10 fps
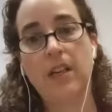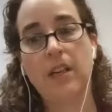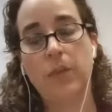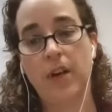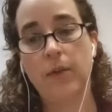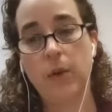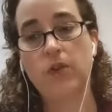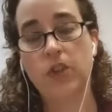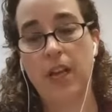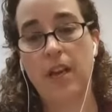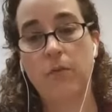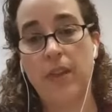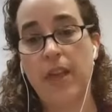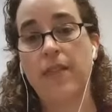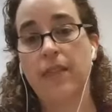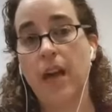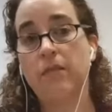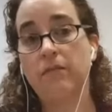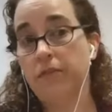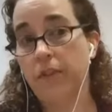other wheelchair, within that
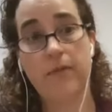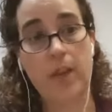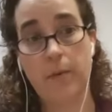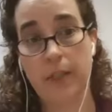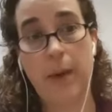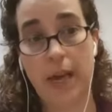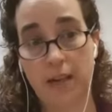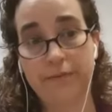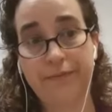5 year span.